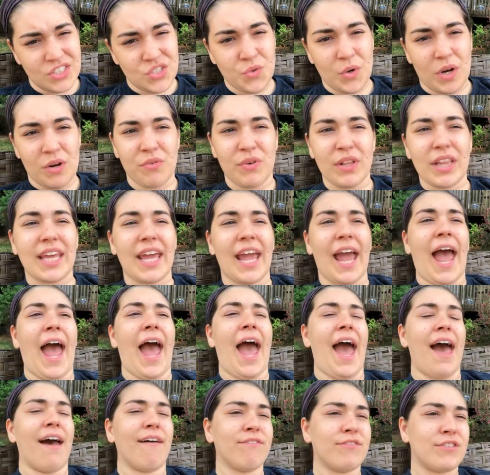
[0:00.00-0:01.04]
Do I really
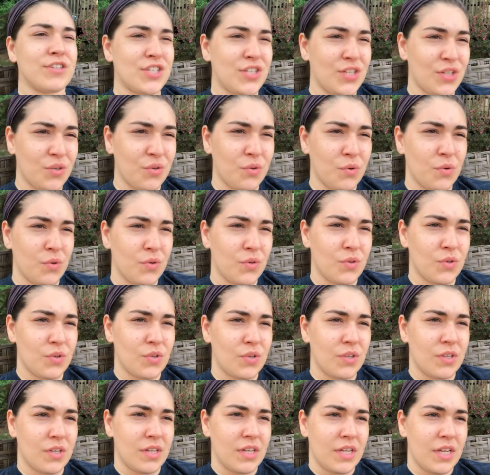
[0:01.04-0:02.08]
have to?
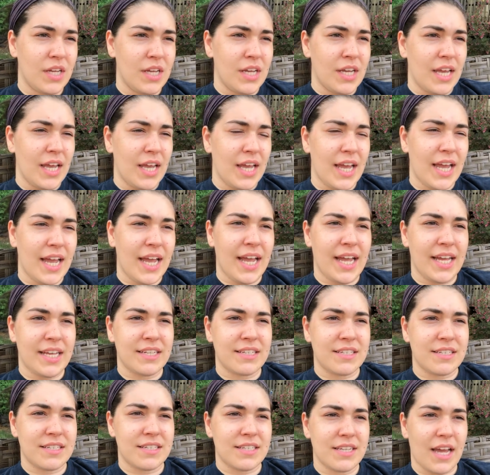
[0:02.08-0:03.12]

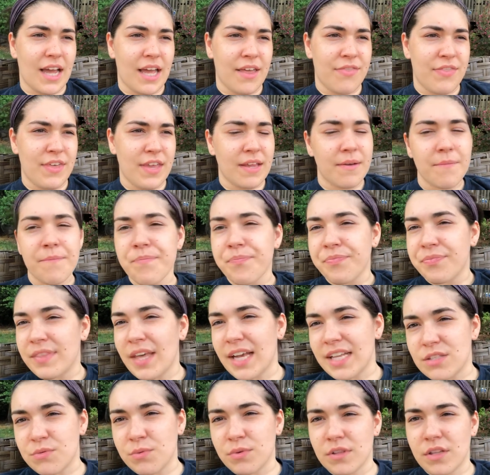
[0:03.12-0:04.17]
And I think
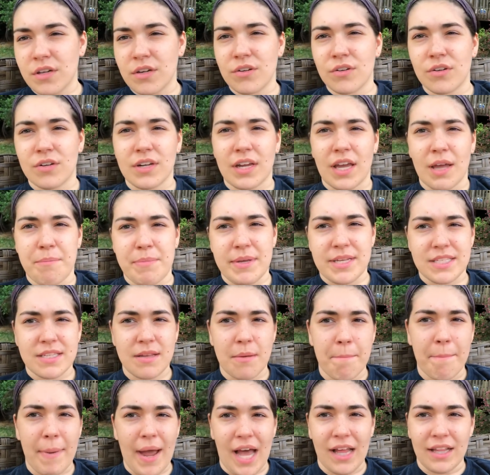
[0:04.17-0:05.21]
that's where there could be
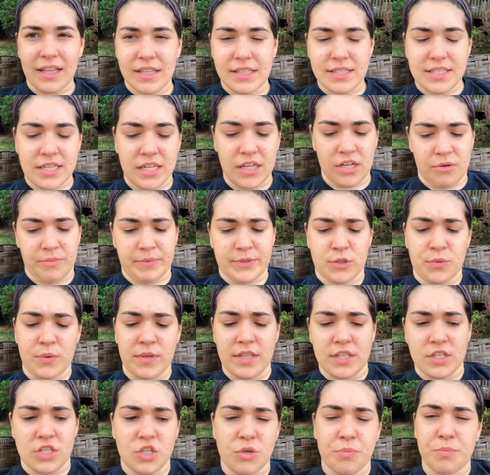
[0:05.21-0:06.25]
some balance here
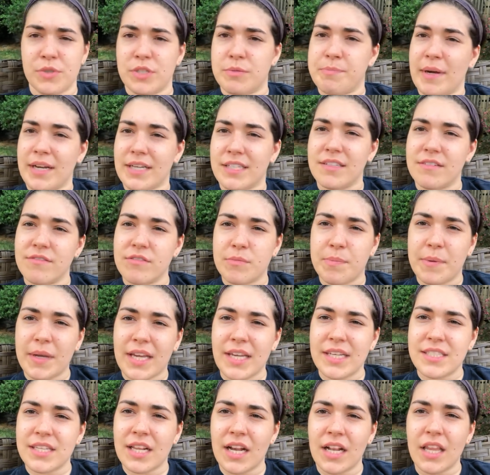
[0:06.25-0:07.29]
between the two perspectives,
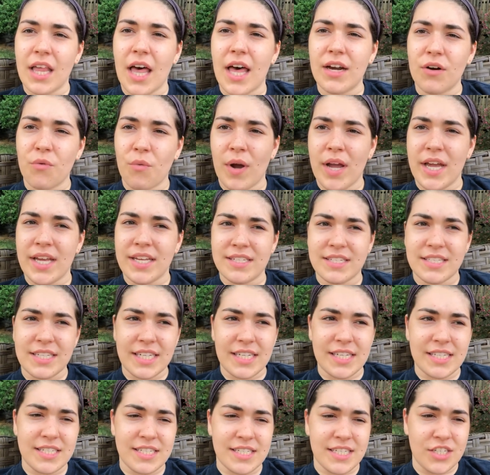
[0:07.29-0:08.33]
because in a lot of ways,
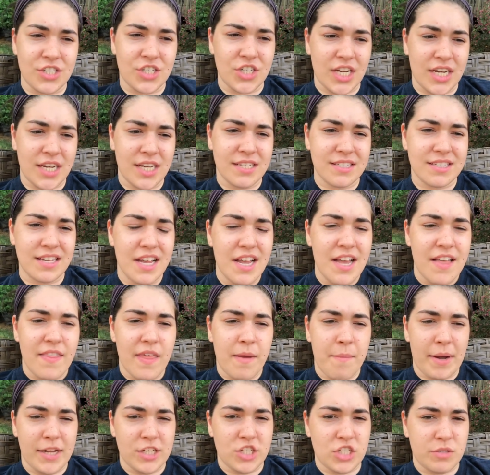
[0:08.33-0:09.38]
E S T Js,
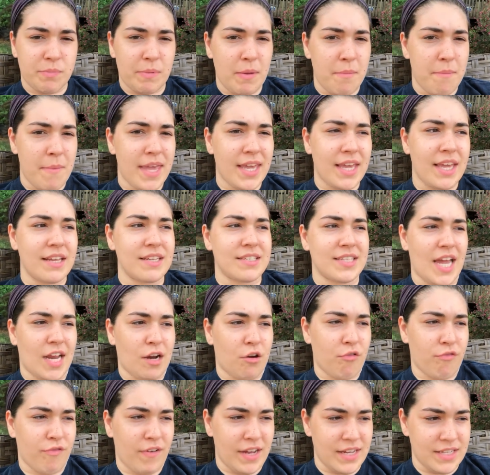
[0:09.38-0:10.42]
they might just be making
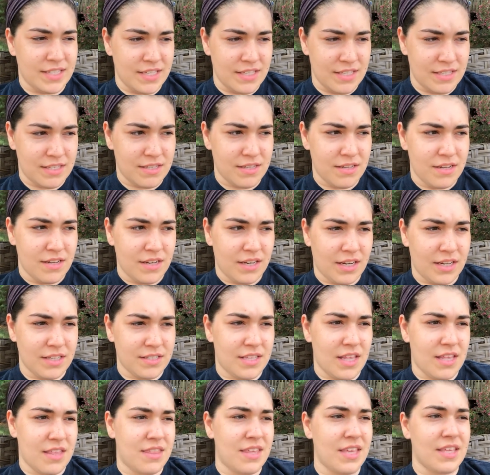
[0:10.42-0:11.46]
sacrifices because
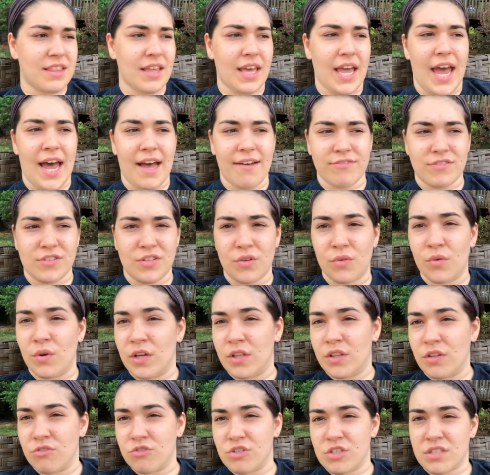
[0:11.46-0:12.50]
they think they have to,
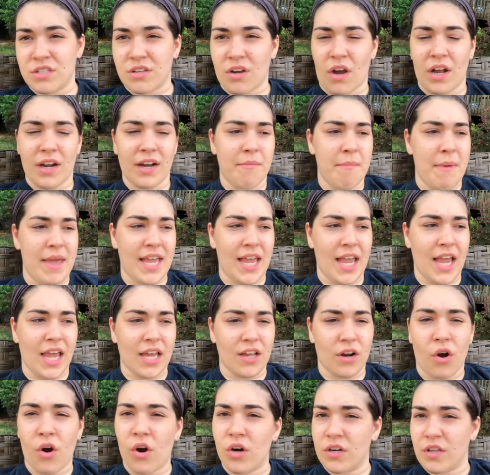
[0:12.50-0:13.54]
and they're just kind of making
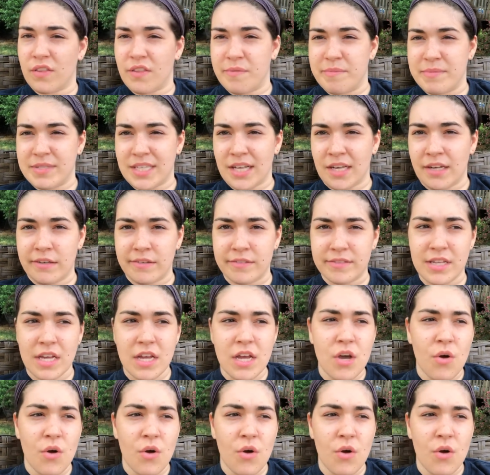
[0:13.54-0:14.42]
it hard on themselves,